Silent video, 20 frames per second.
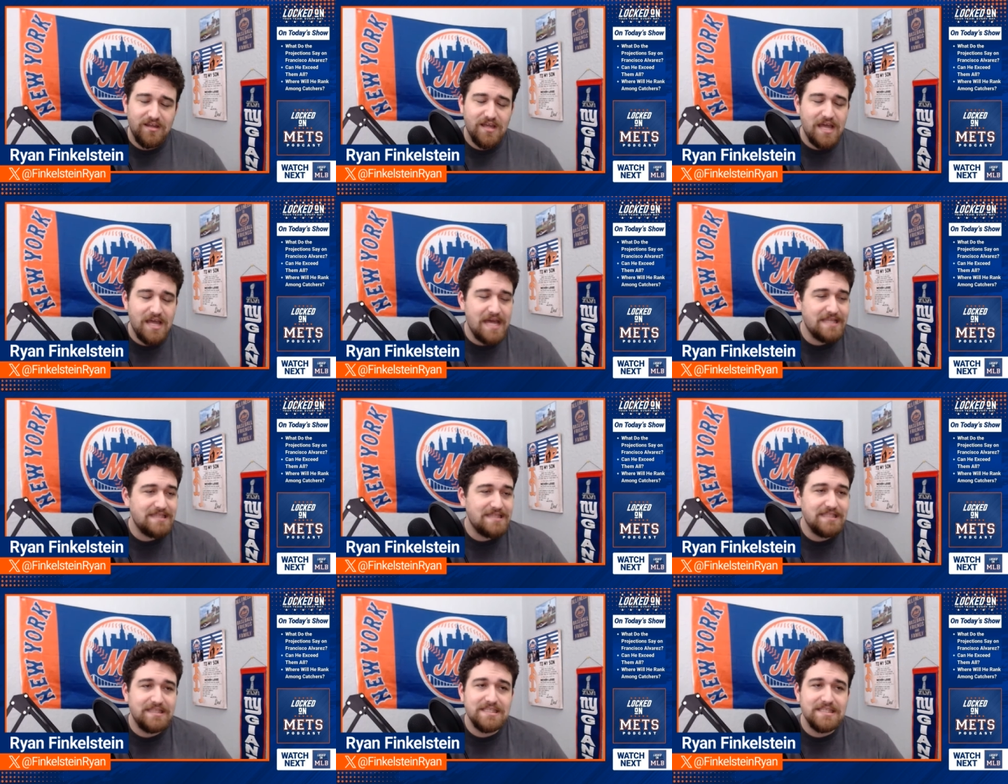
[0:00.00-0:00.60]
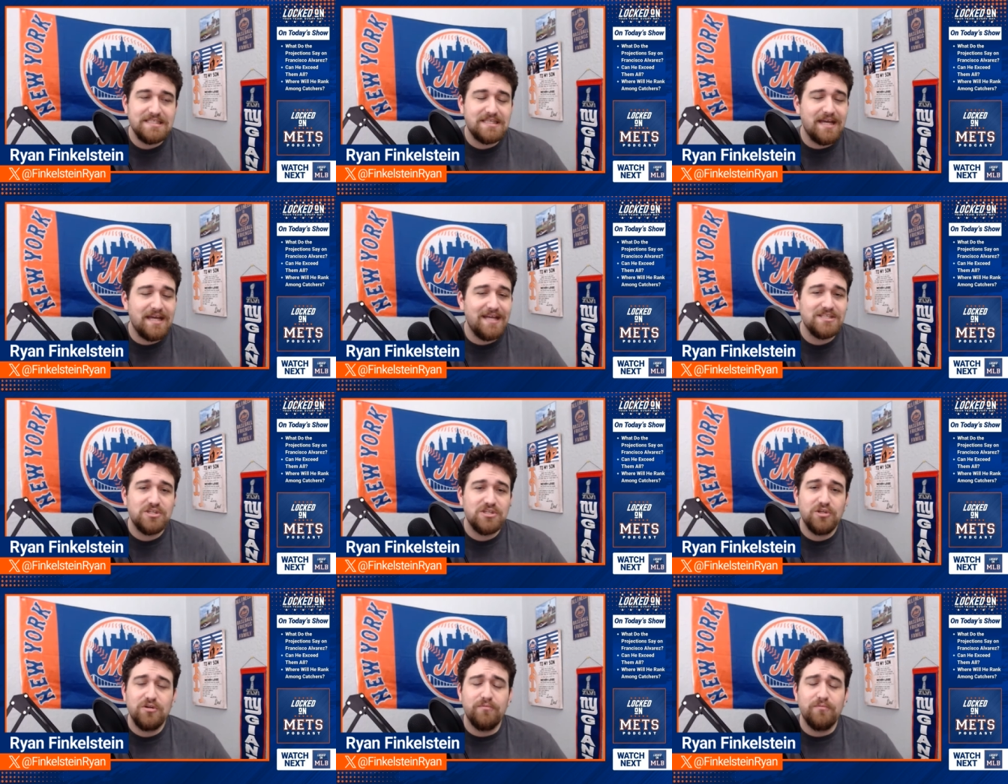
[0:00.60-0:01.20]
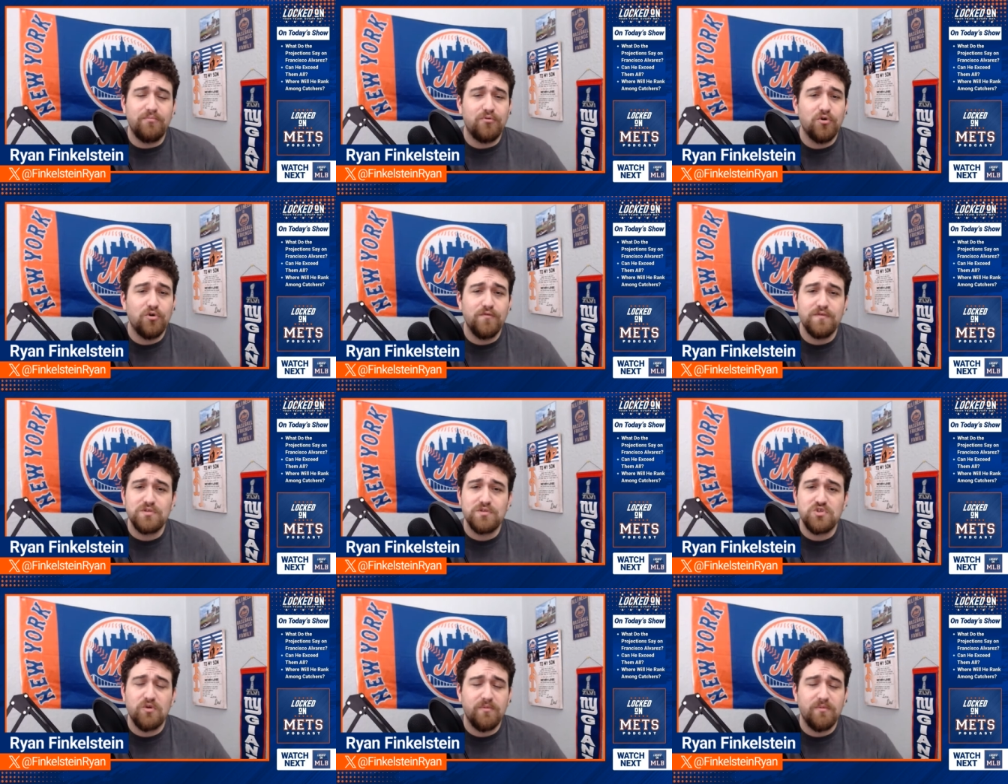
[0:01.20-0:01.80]
I think this guy's going to improve
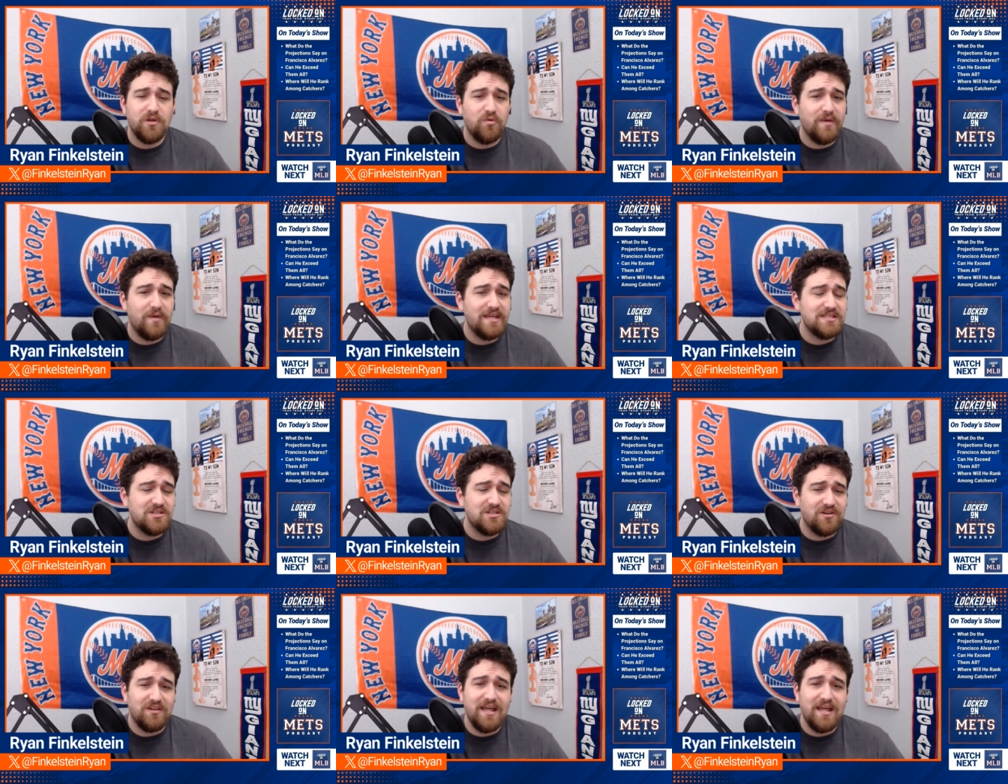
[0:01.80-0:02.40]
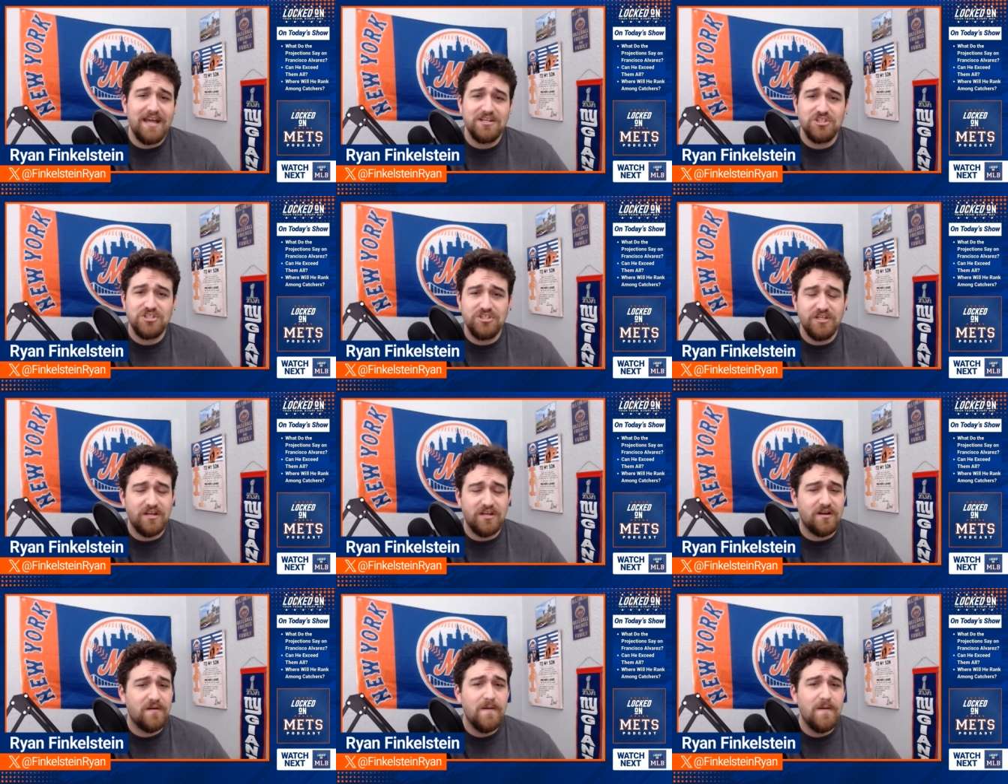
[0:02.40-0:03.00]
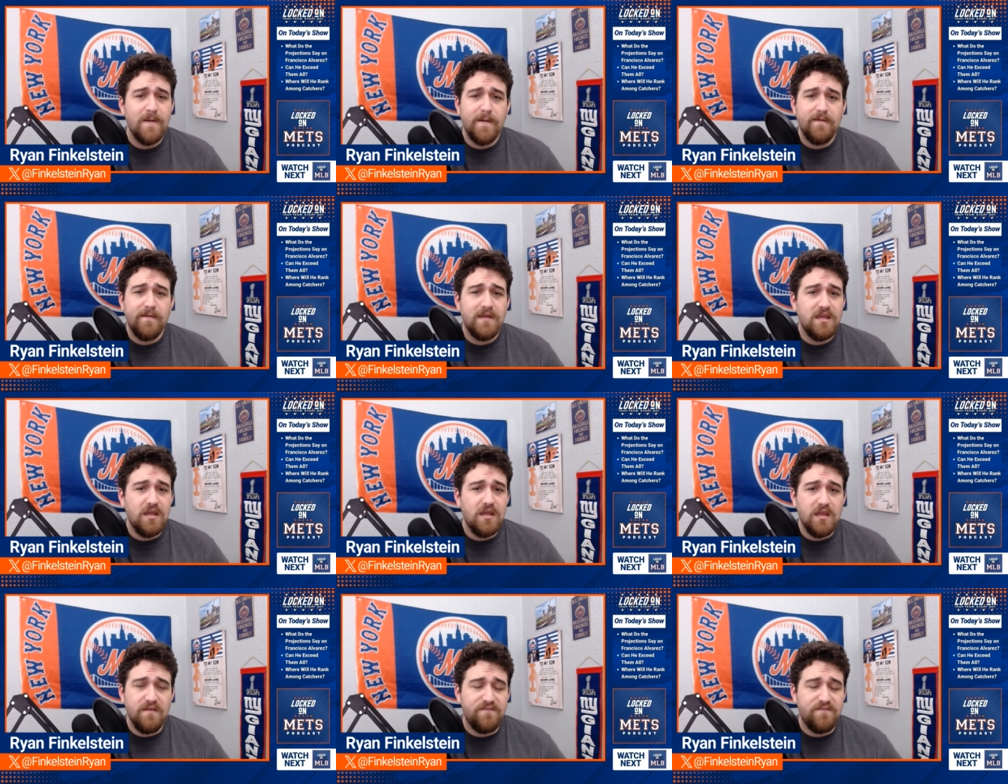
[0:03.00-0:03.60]
in so many ways. You know, last year
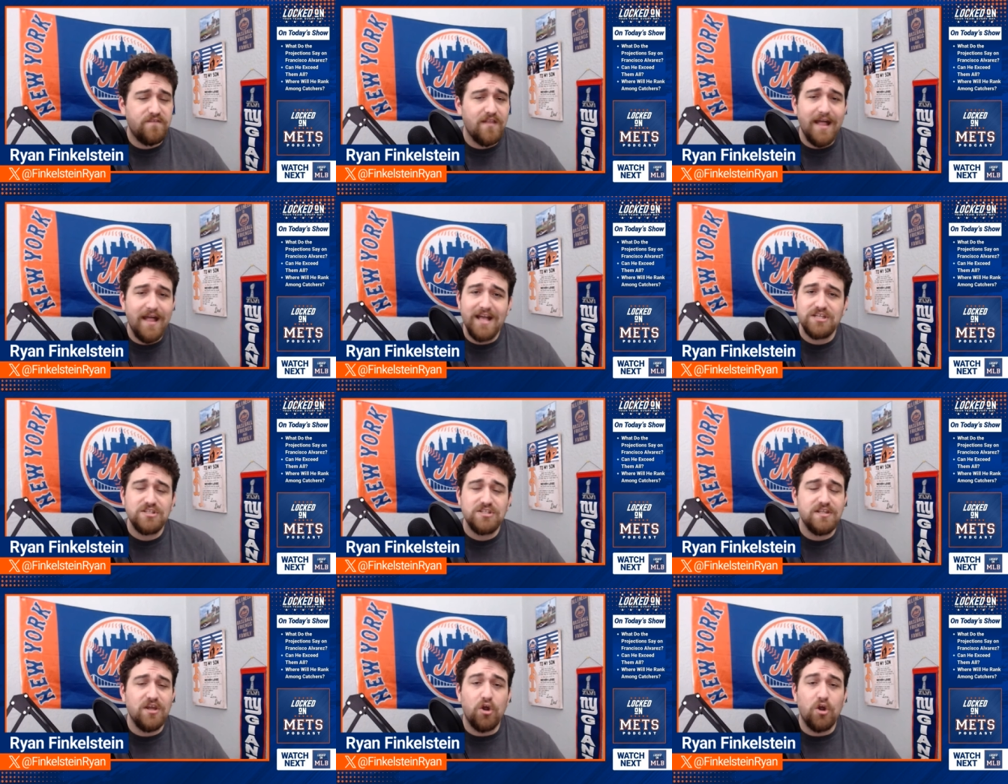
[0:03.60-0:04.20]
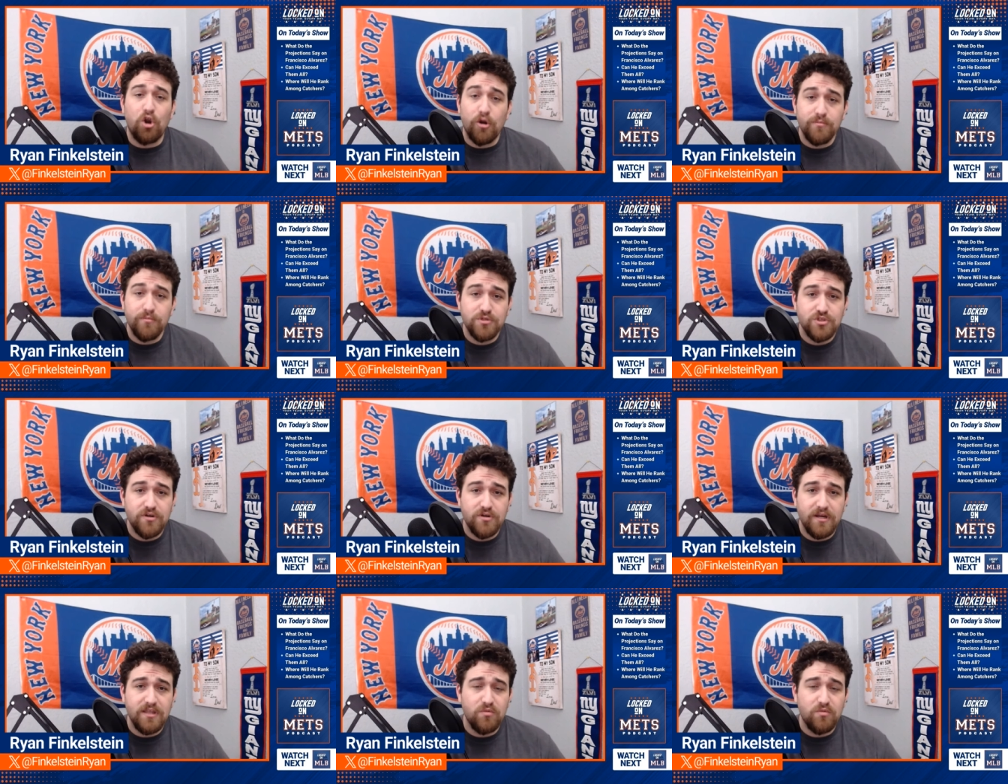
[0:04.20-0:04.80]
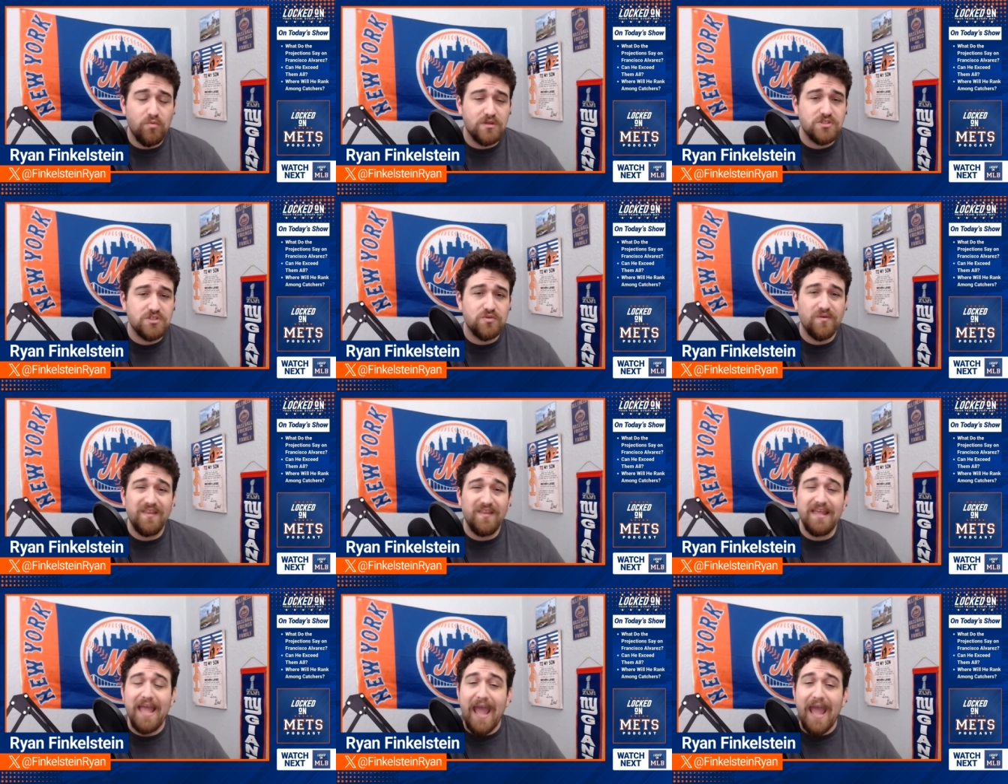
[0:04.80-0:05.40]
he flashed the arm strength, wasn't
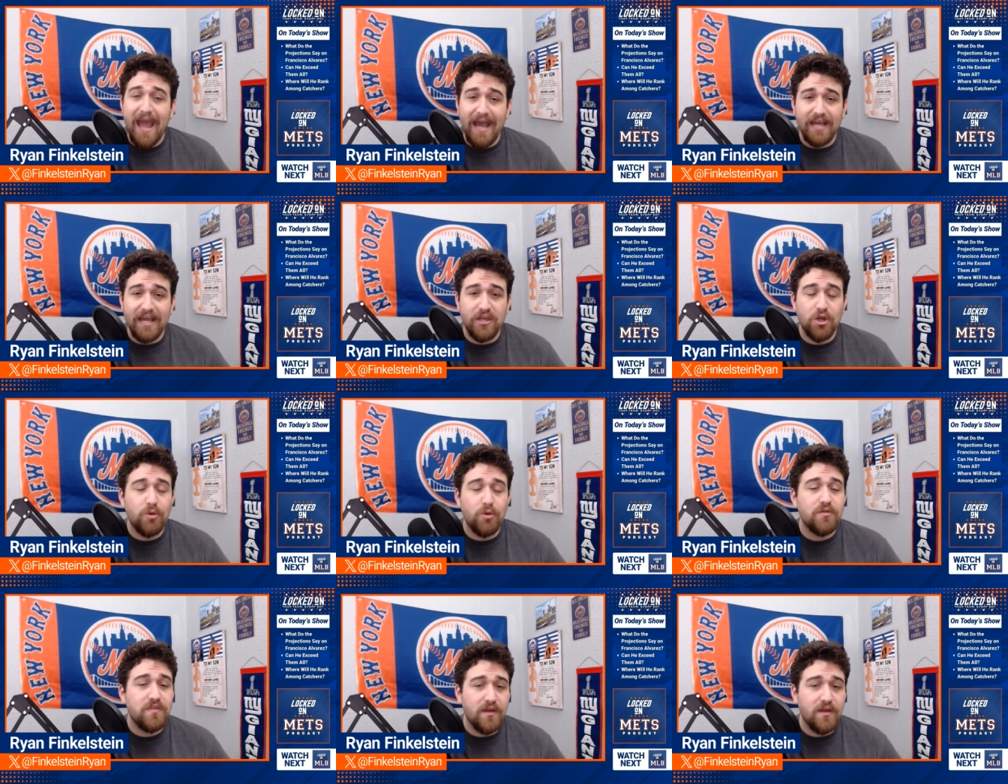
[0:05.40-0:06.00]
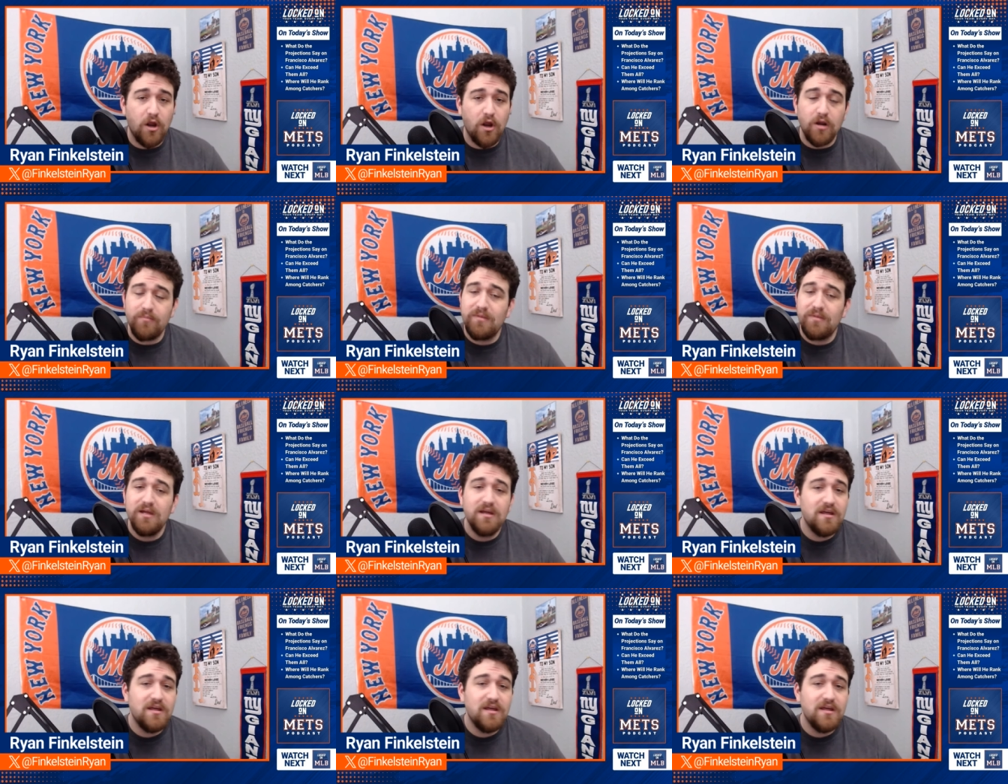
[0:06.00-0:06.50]
really accurate with the arm.